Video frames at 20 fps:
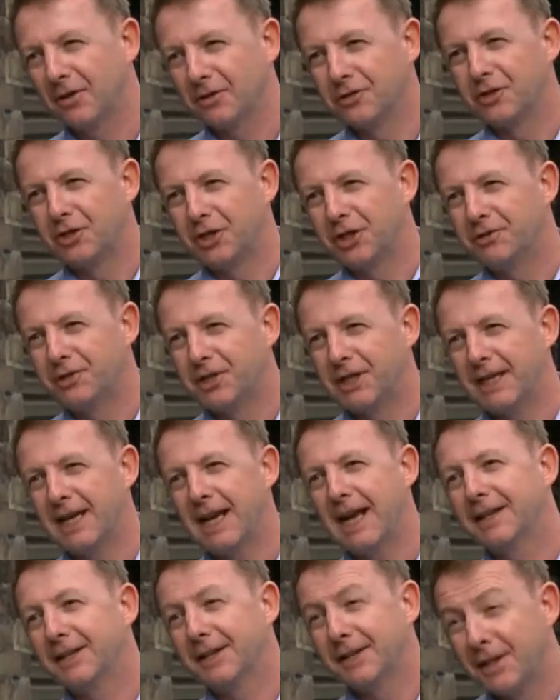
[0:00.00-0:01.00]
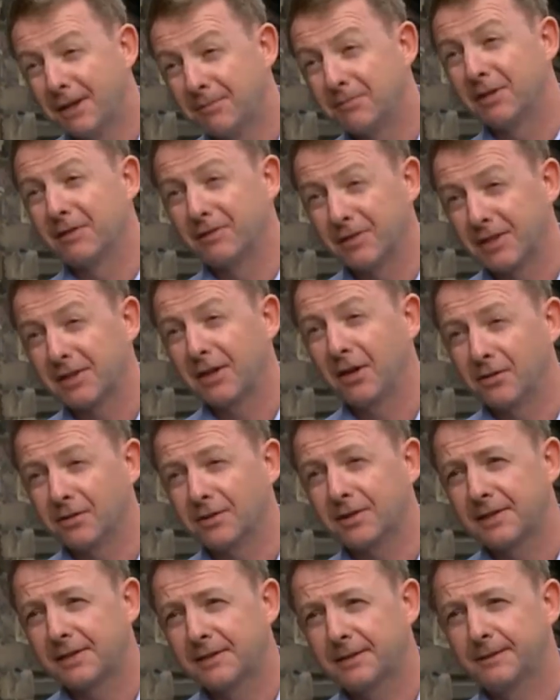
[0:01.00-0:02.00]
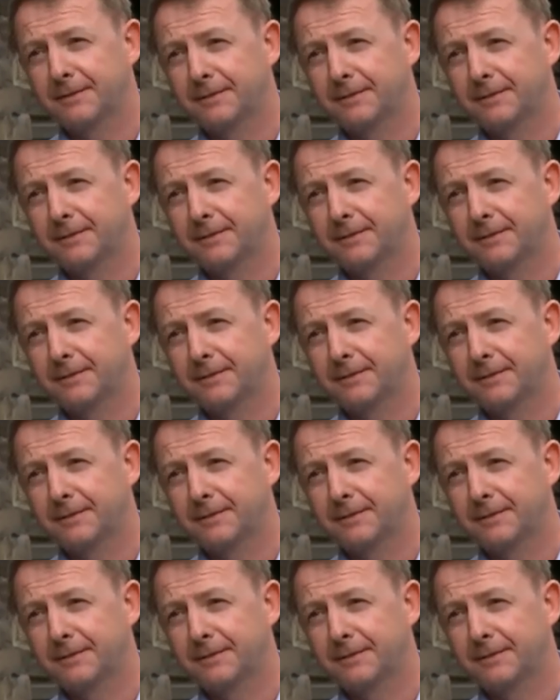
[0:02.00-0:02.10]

on duty and the number of assaults?